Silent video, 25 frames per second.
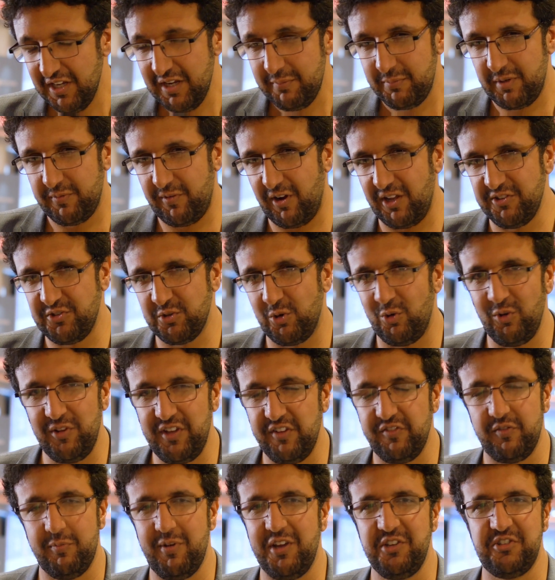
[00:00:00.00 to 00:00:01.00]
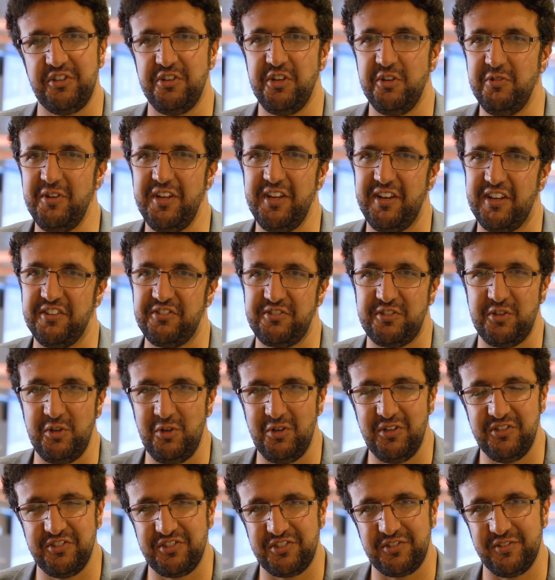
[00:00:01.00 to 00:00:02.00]
provides all the information you need as soon
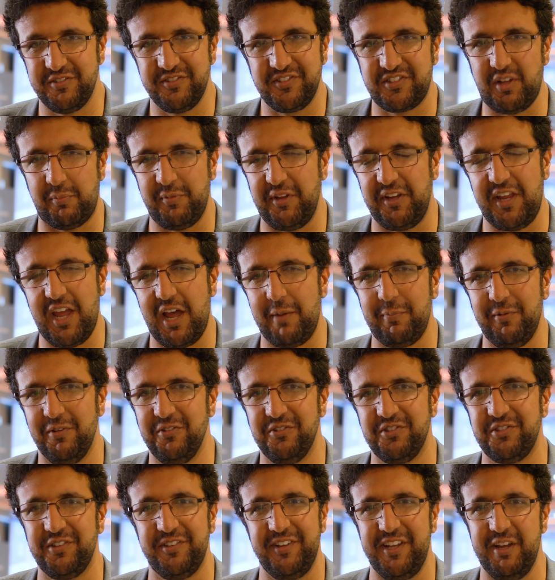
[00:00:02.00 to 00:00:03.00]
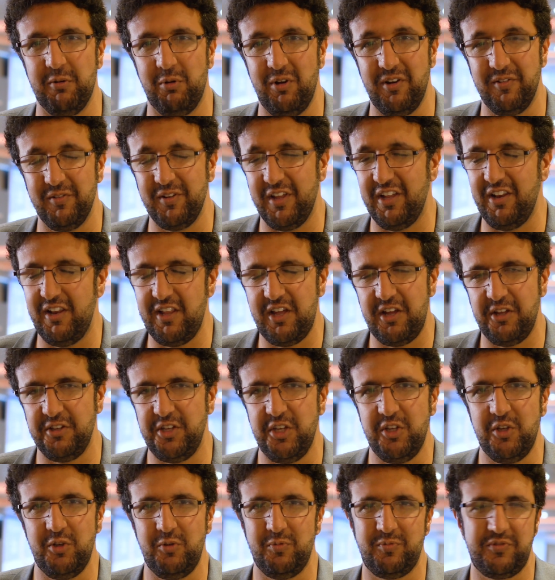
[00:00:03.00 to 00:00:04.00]
as something happens. It will alert
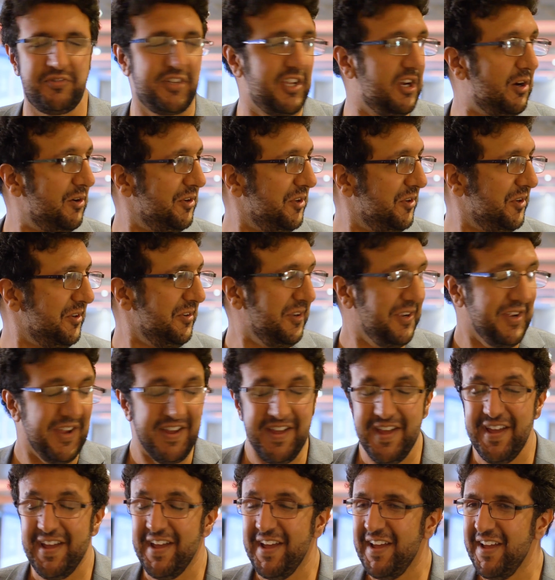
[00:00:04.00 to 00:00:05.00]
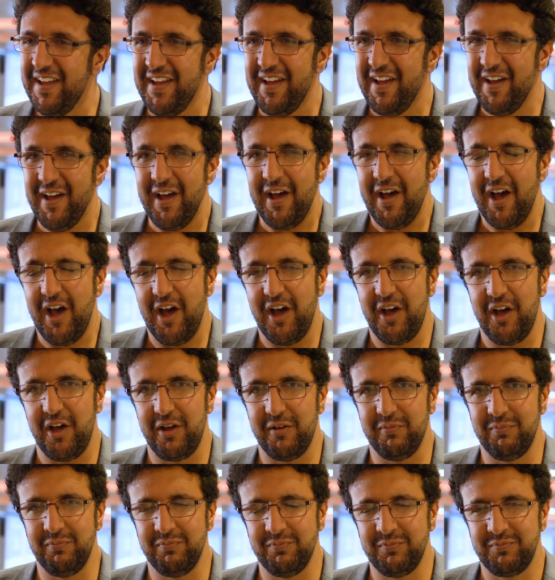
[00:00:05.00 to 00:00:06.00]
you, tell you.
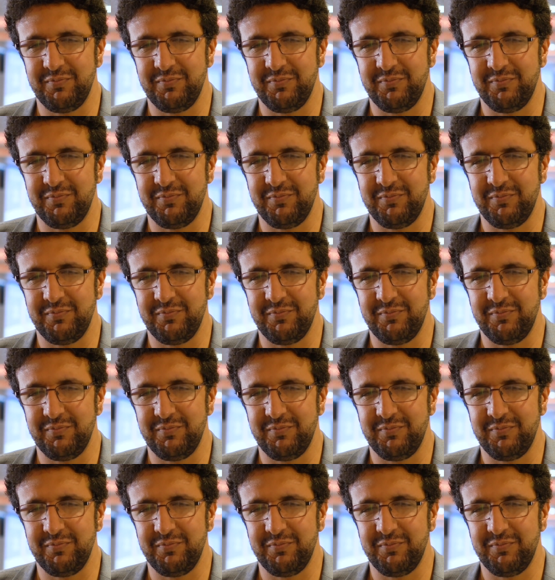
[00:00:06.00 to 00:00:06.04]
Um,